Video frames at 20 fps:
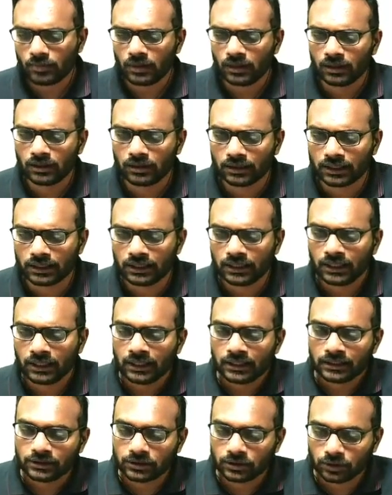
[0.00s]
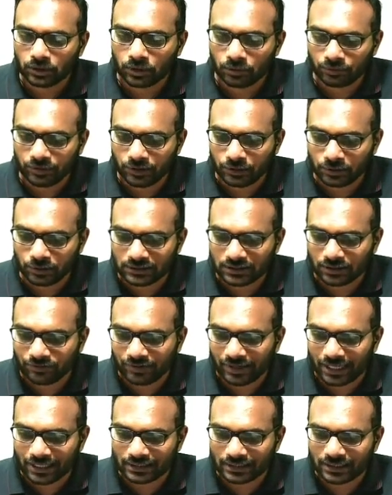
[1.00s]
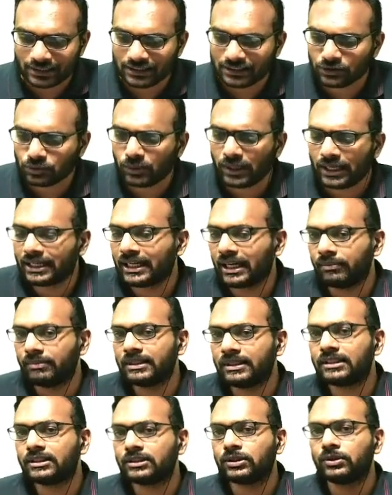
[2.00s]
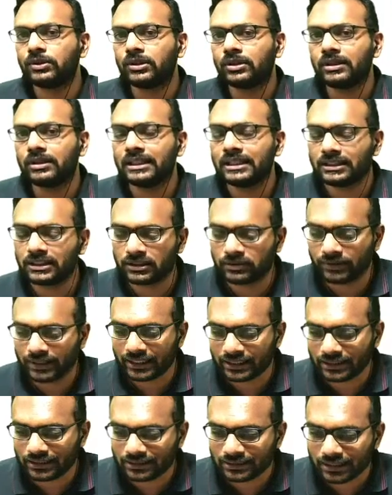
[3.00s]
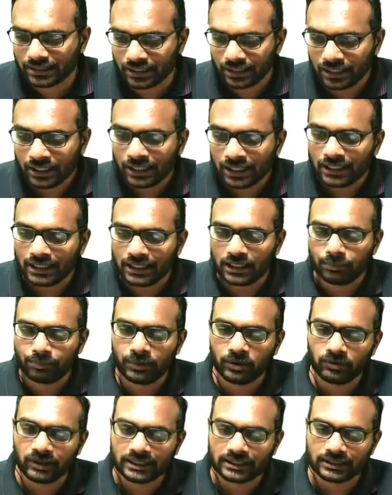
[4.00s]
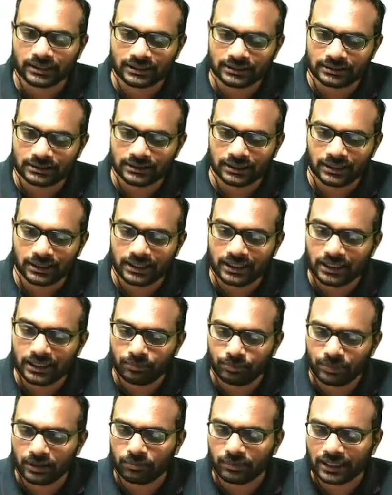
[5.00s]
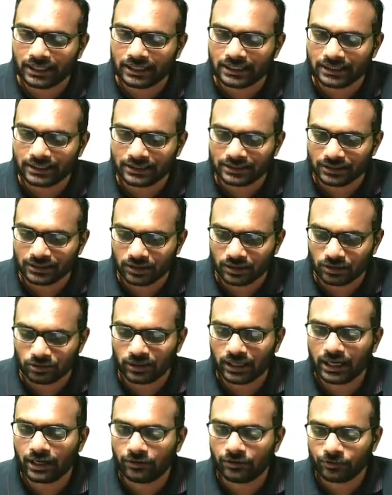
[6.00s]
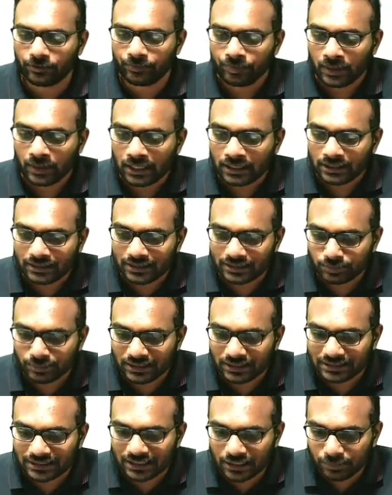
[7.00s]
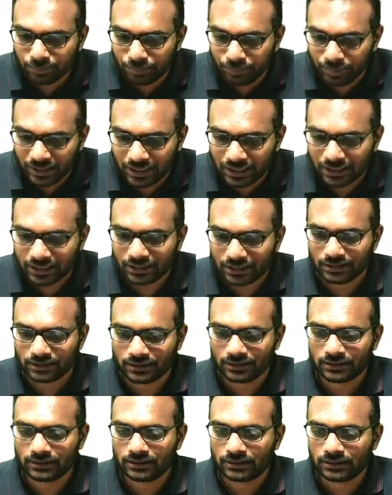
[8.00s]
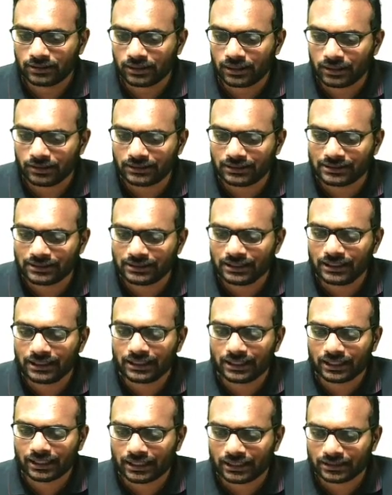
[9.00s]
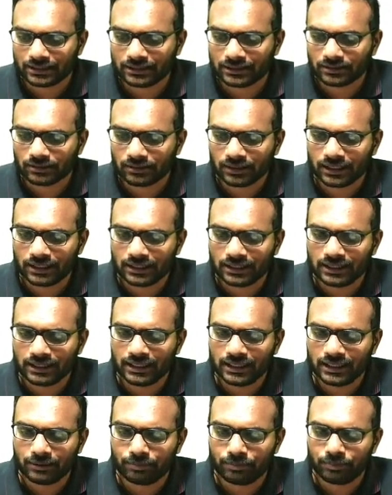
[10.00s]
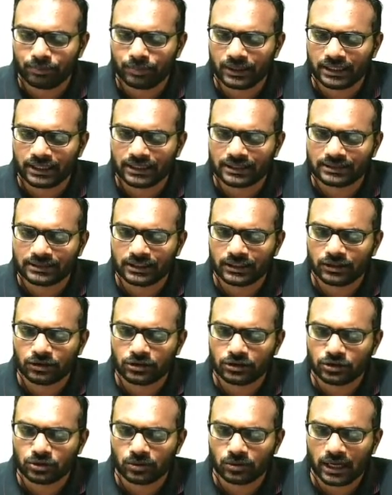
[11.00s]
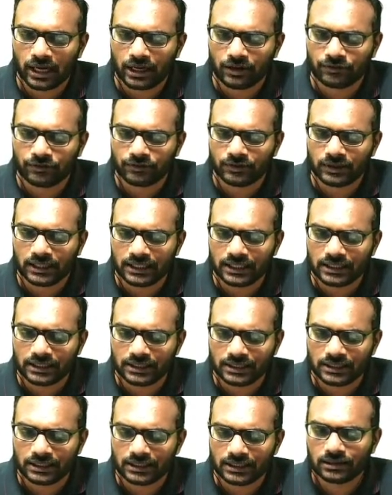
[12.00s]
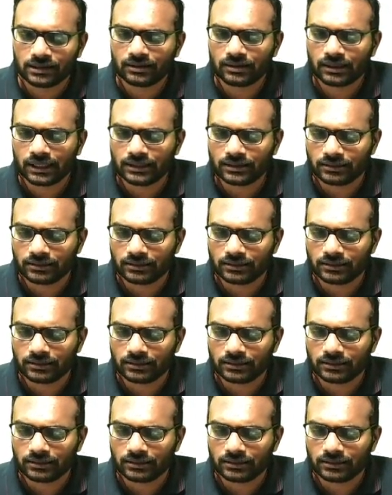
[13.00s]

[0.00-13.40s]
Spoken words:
Okay. So we use the fact that it's one dimension, so you don't need this vector sign. Dp vector is dp by dt is equal to f. This means that p, okay, you just integrate this, all right. dp is equal to f dt, all right.